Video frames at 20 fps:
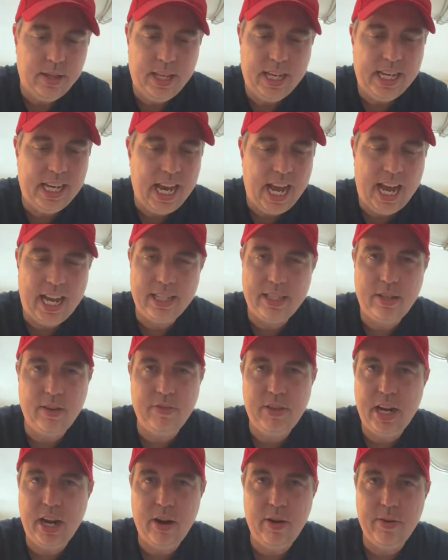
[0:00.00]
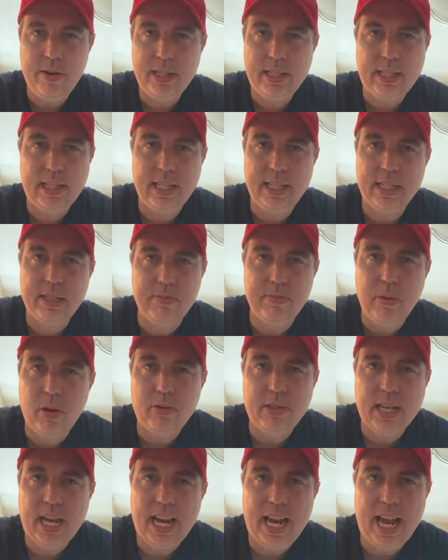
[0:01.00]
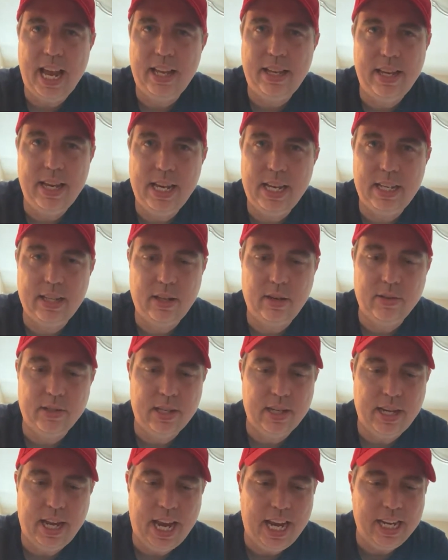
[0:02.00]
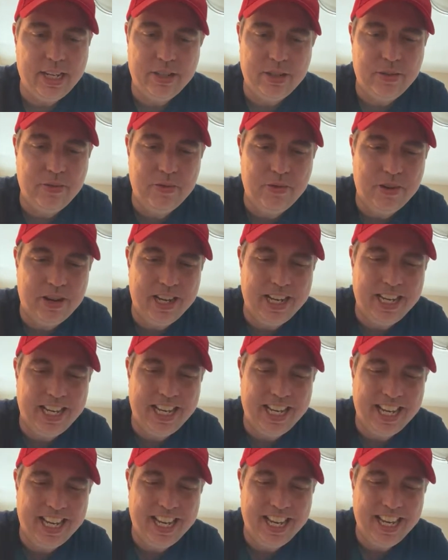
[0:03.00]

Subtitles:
The cast of terrorists is multi-ethnic. There's an Asian one